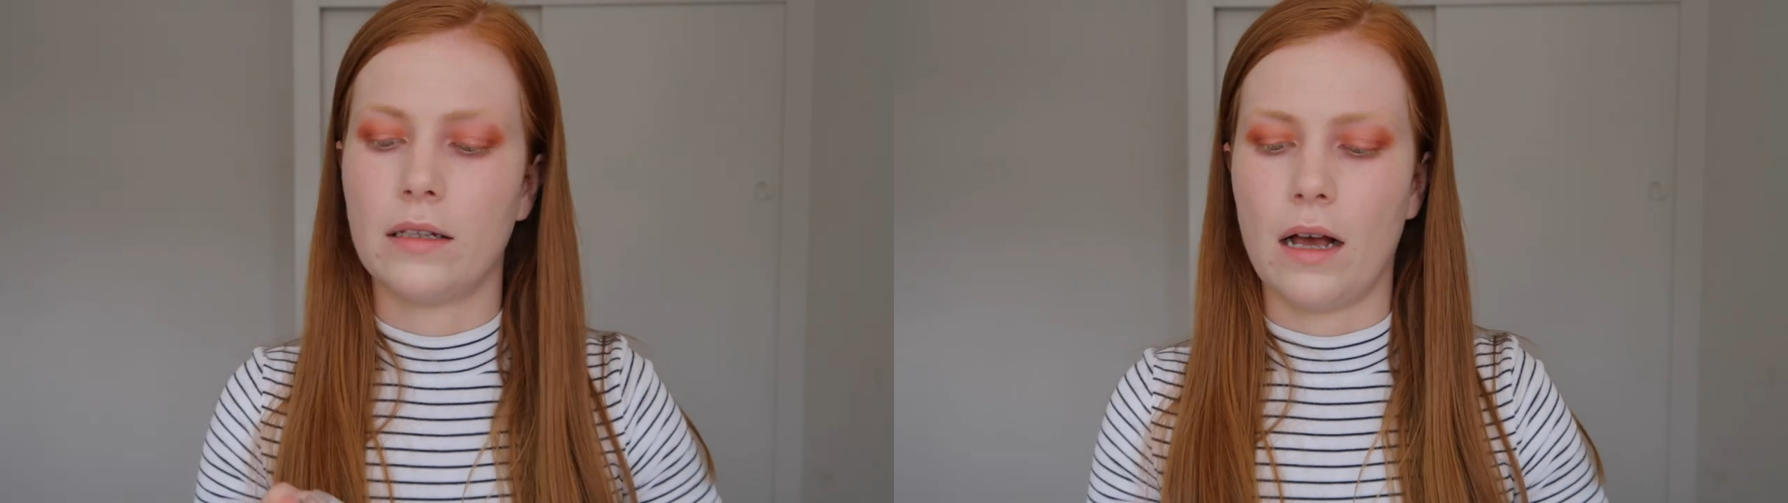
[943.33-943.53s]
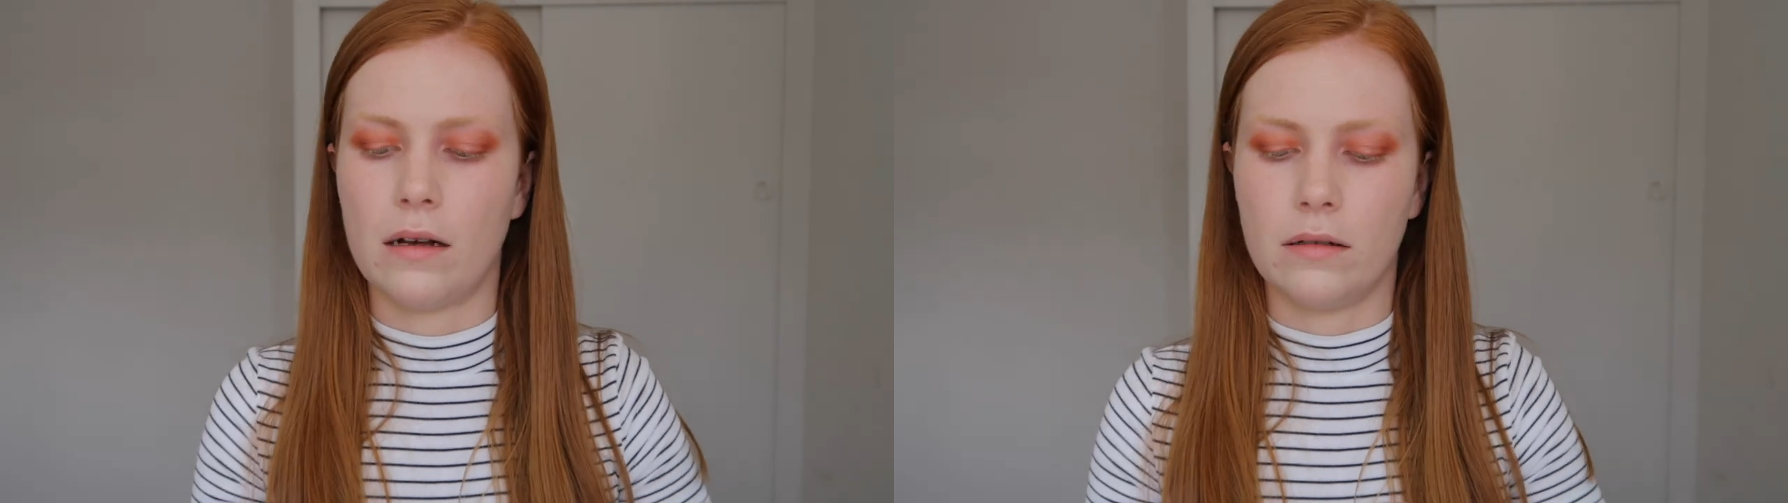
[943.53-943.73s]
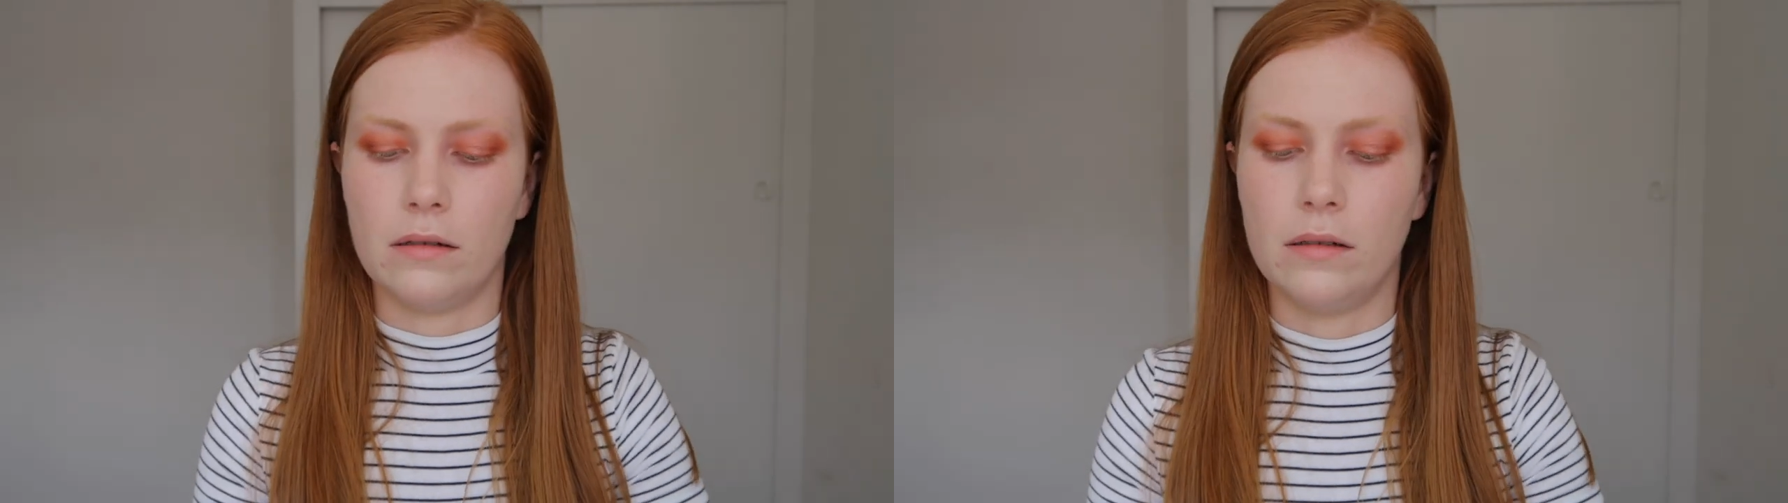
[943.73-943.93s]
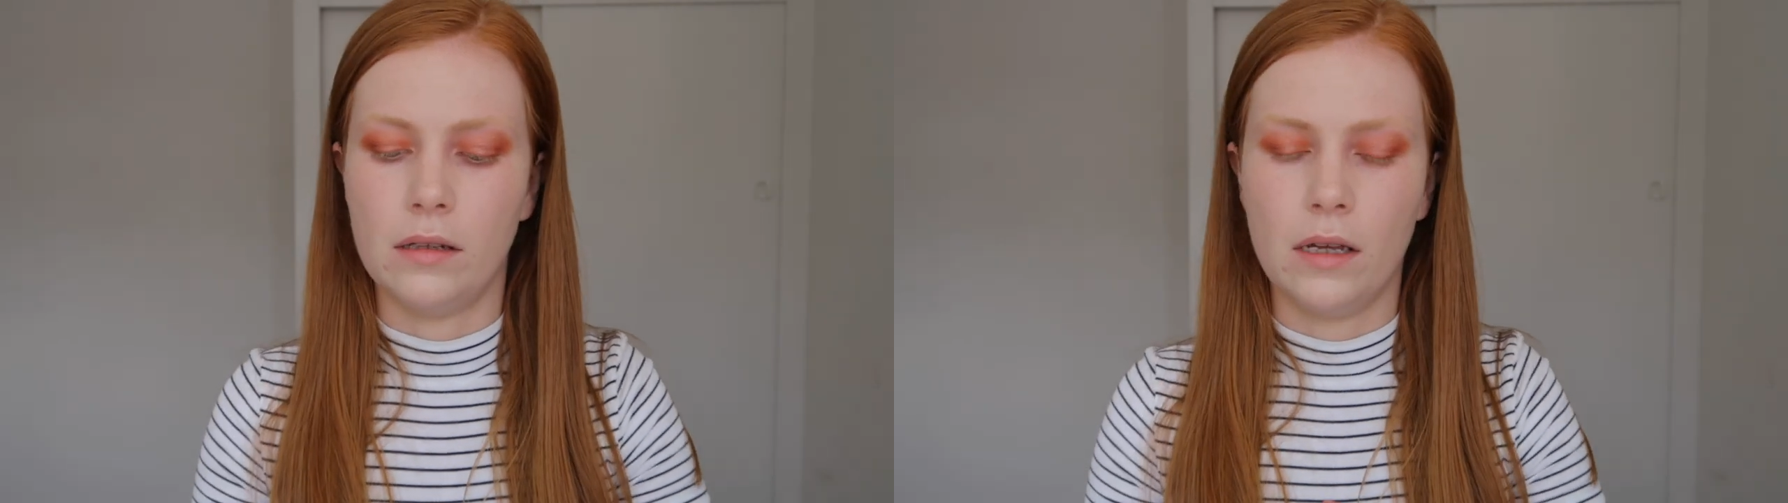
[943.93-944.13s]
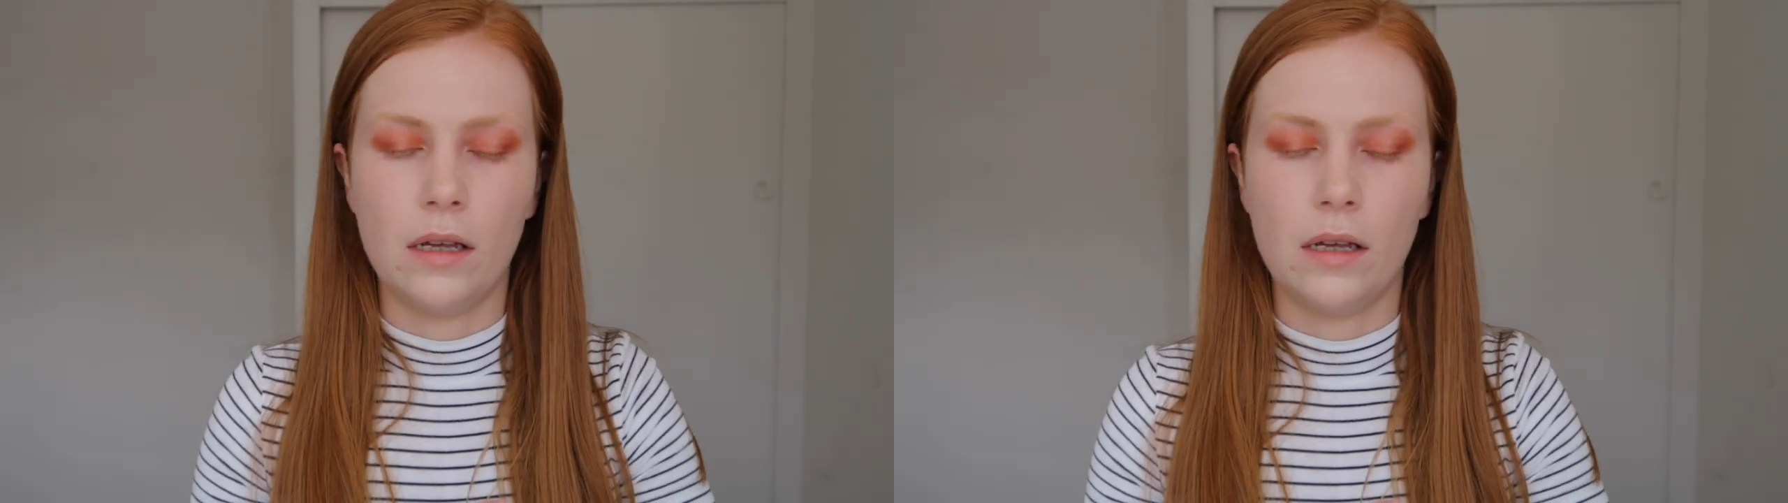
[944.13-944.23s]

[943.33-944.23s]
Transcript: Circle